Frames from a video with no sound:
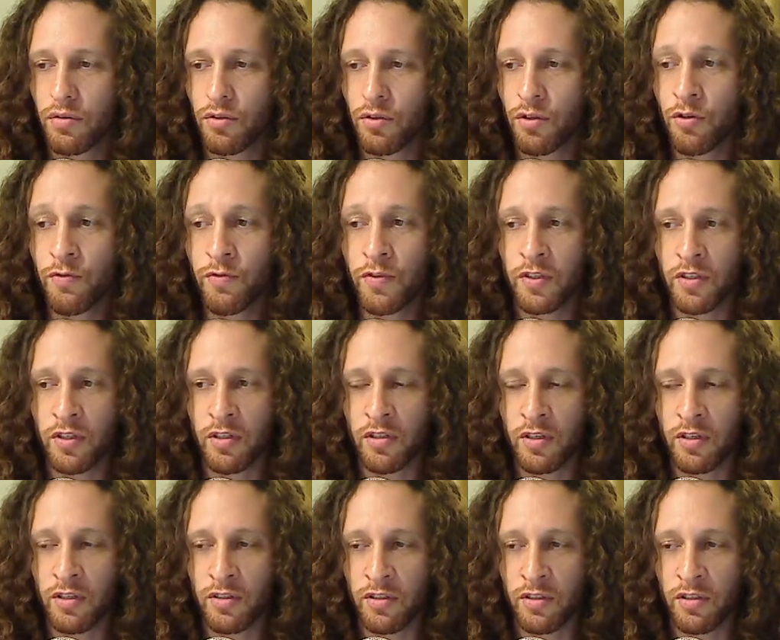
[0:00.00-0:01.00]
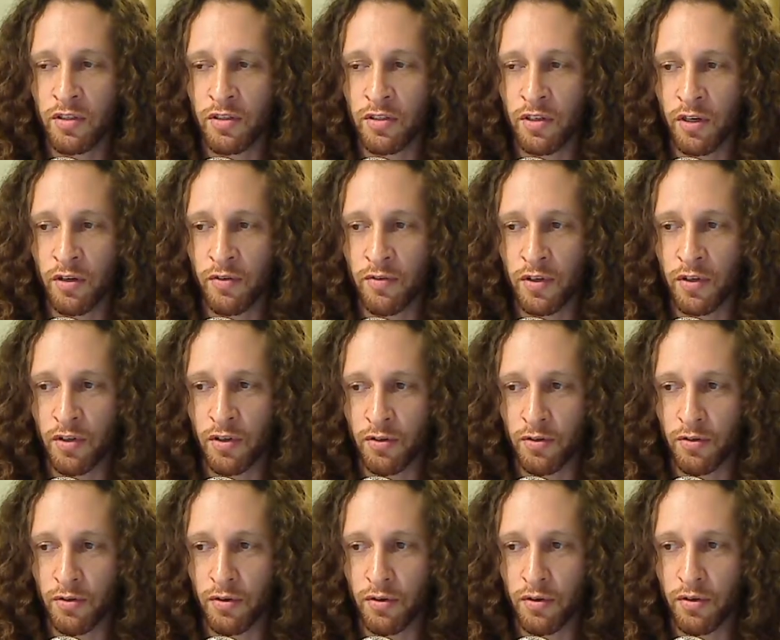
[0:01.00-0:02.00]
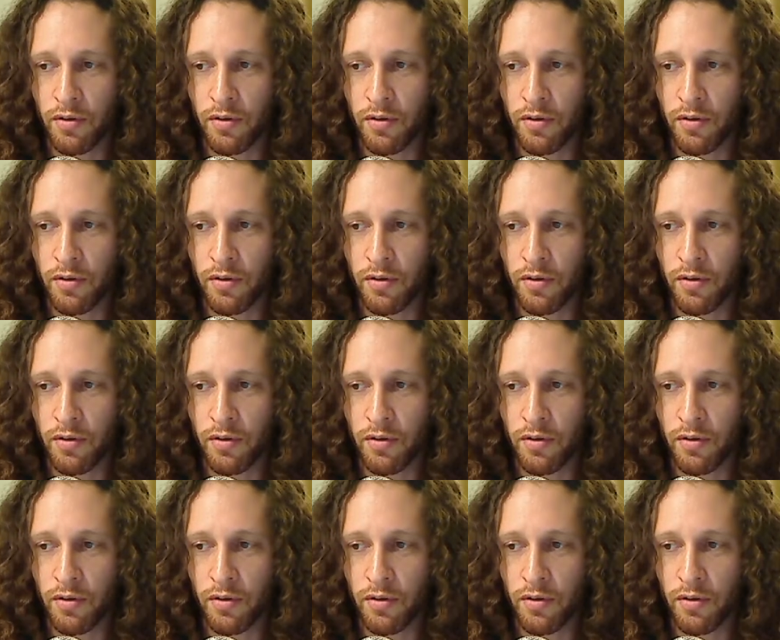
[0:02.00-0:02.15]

Two visitors this afternoon.